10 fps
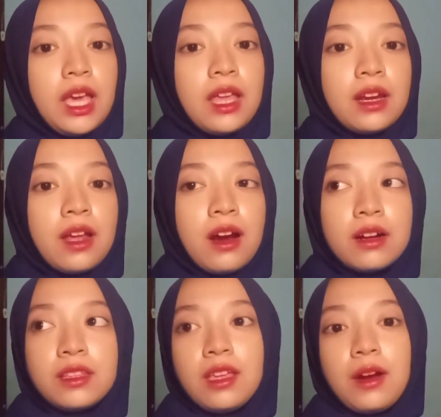and
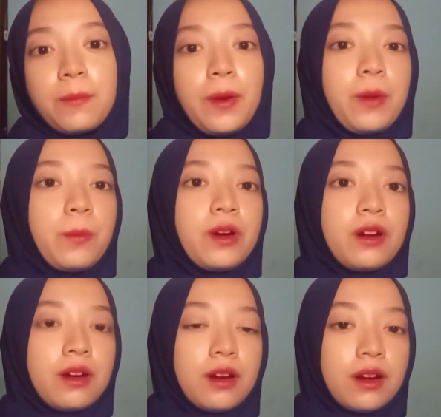are their
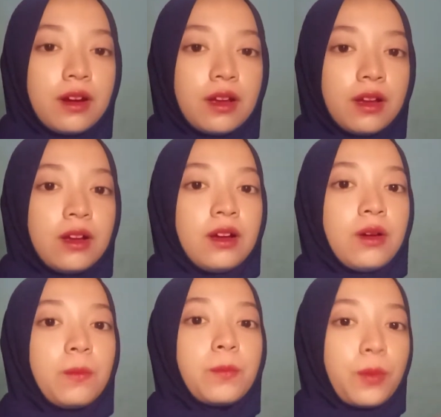paper
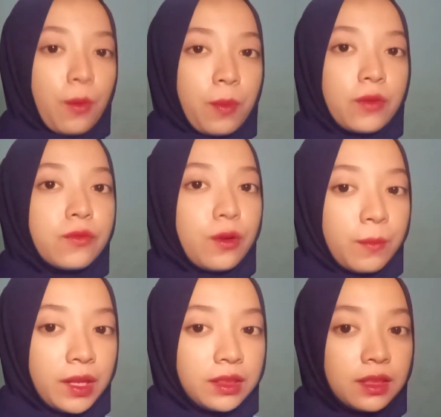proper
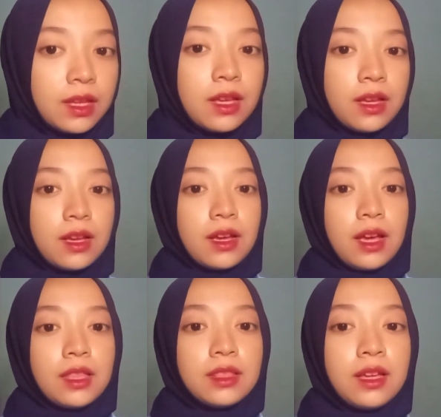format.
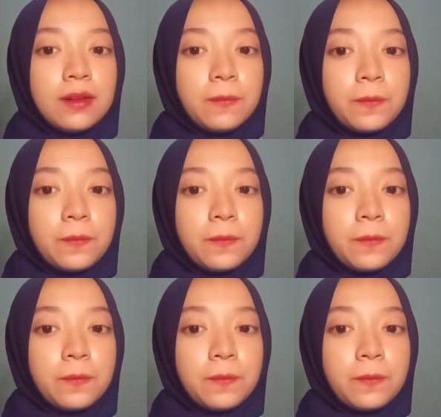And then